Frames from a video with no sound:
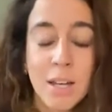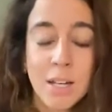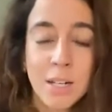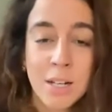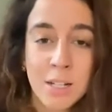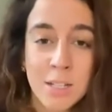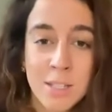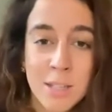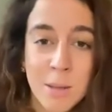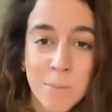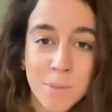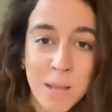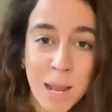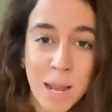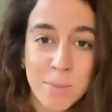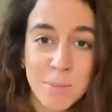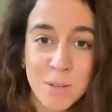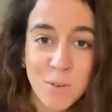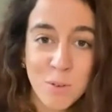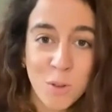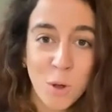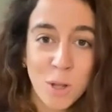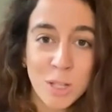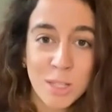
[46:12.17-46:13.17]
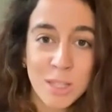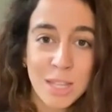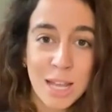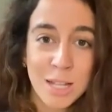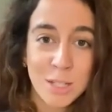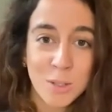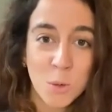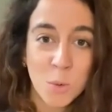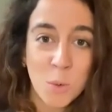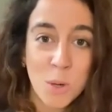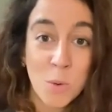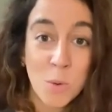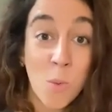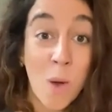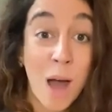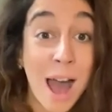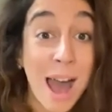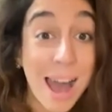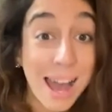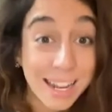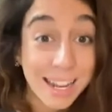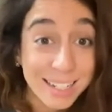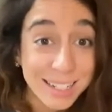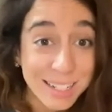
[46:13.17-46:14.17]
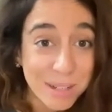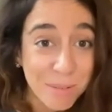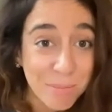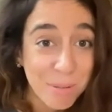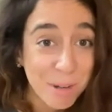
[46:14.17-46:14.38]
Because sometimes, even though that's what we want,